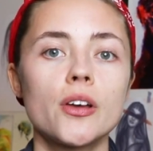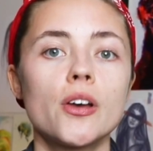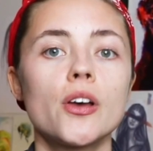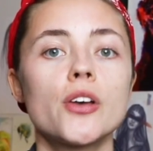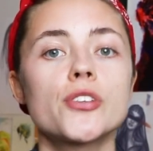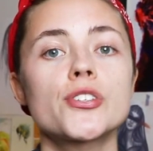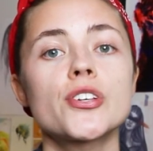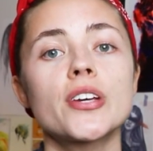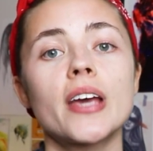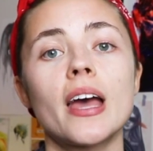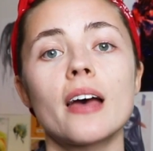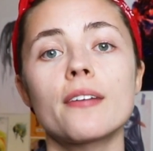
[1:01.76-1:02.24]

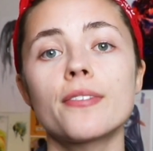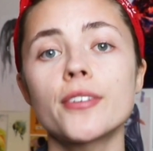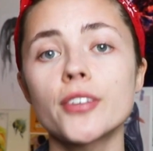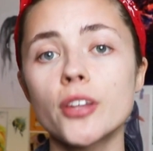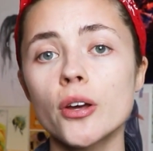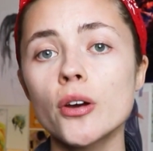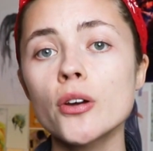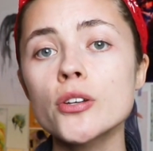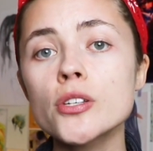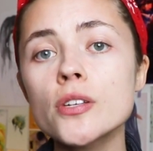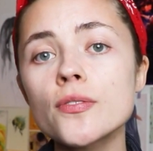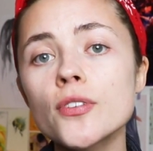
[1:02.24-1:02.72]
So yeah, for
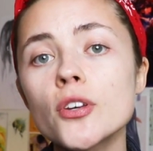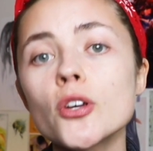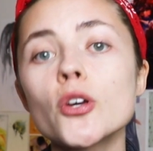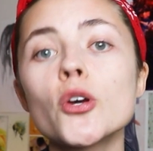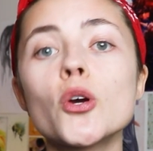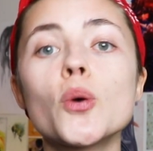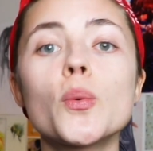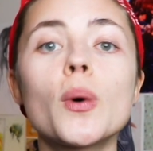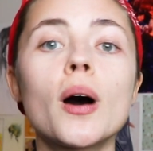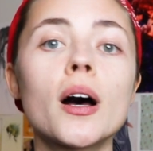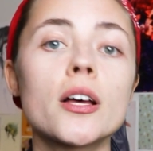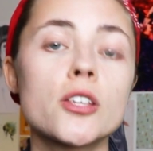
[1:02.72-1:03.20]
those of you
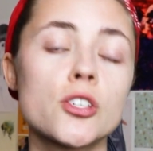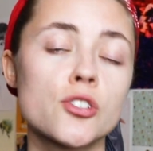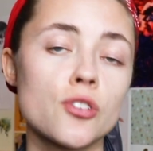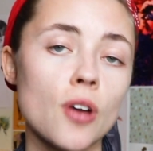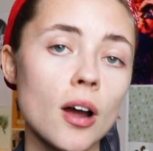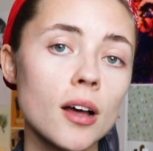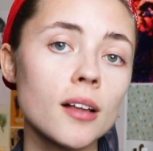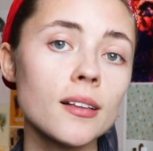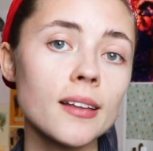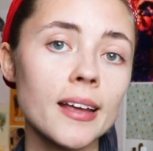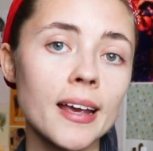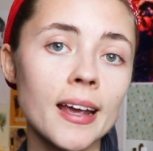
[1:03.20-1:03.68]
who are
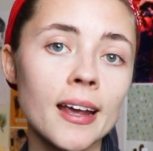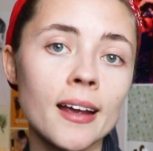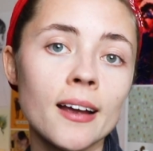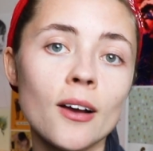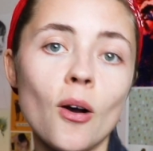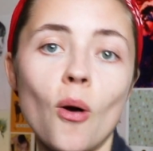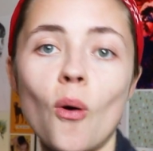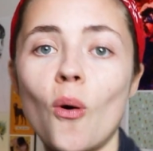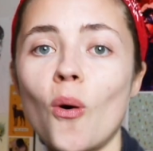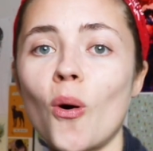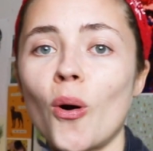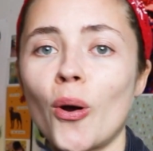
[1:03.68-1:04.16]
struggling
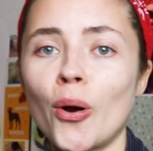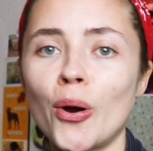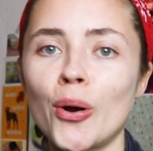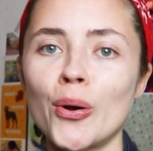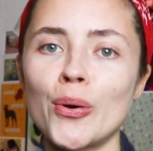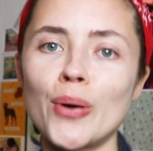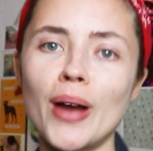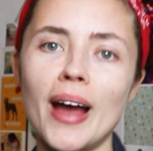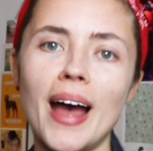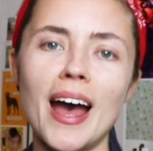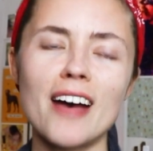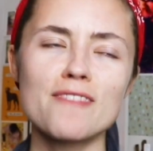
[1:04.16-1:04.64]

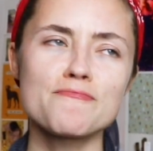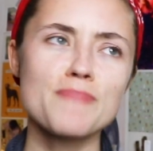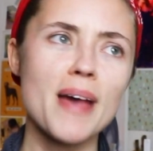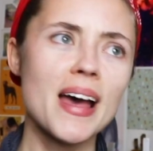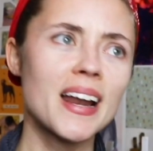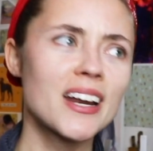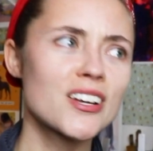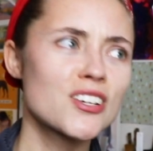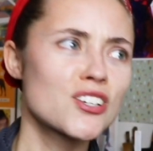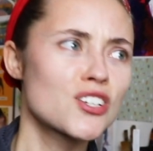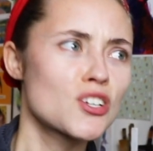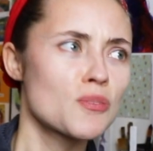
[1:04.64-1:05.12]
or have
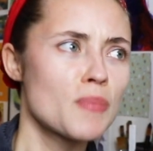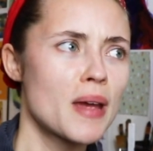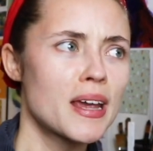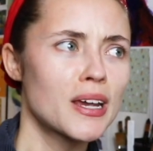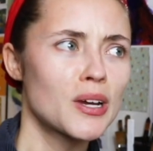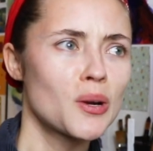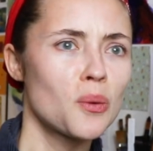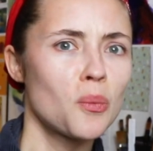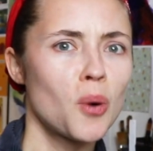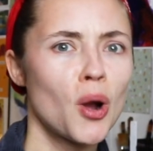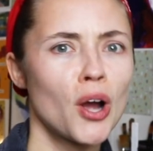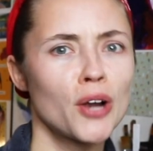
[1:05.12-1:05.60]
managed to make
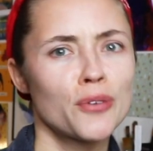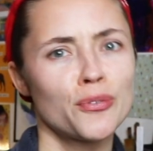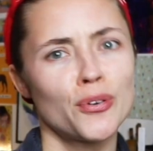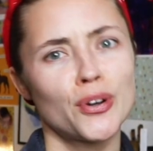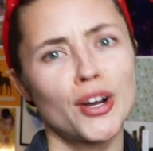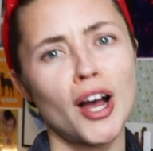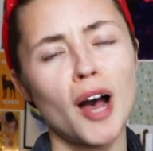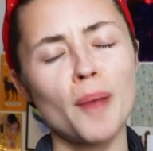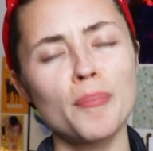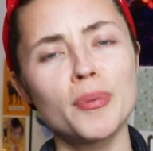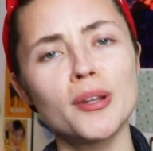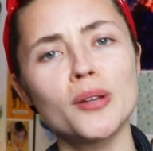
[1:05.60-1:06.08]
it work for a
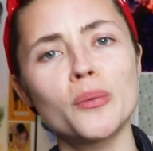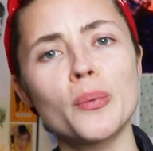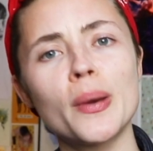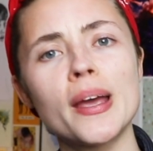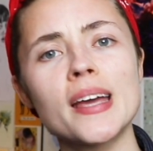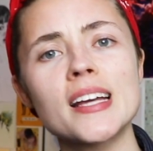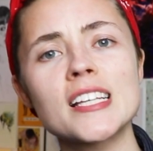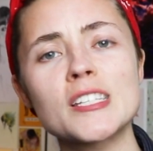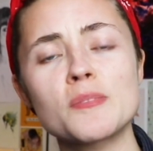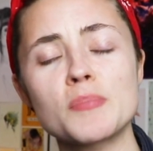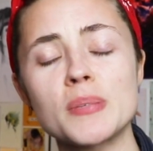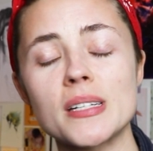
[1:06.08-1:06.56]
couple of
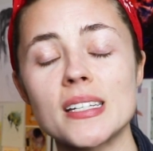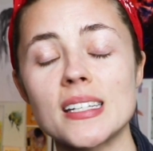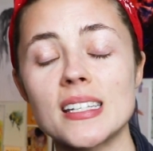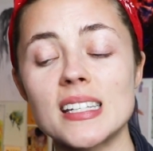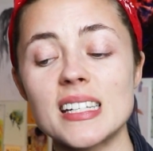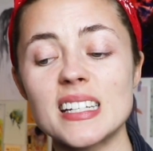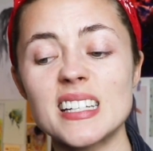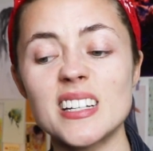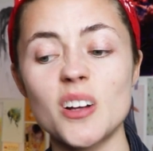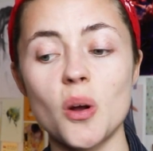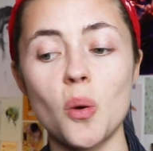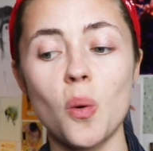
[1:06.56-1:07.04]
weeks but
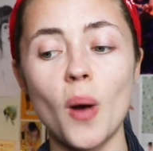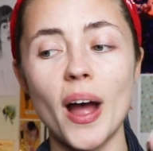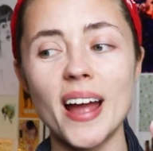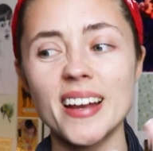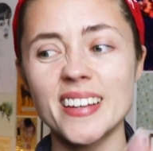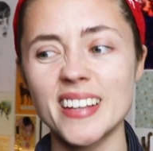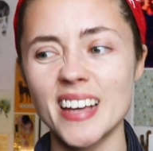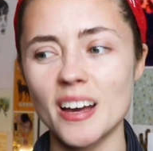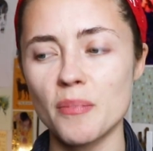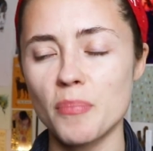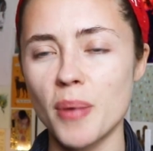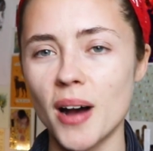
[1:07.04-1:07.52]
didn't quite
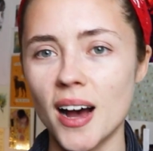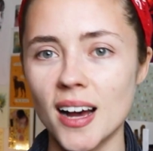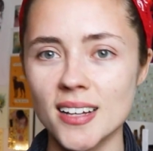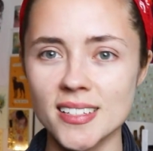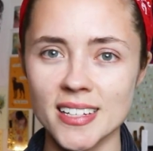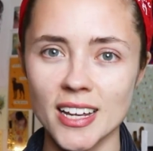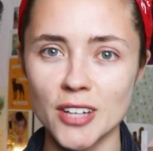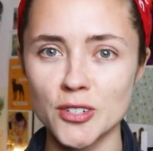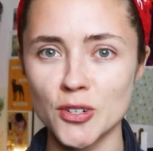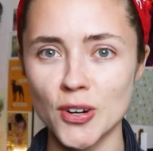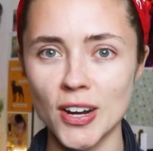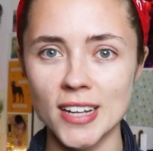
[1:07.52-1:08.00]
get past
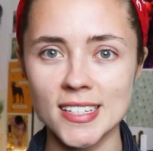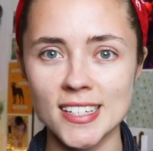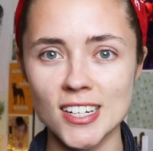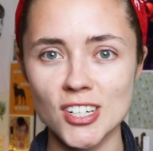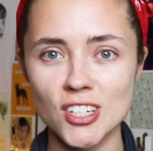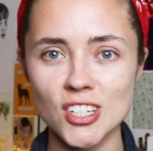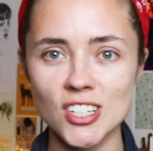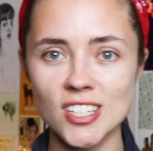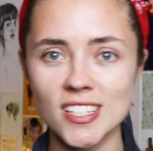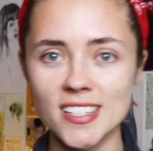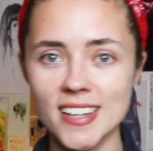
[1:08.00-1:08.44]
that transition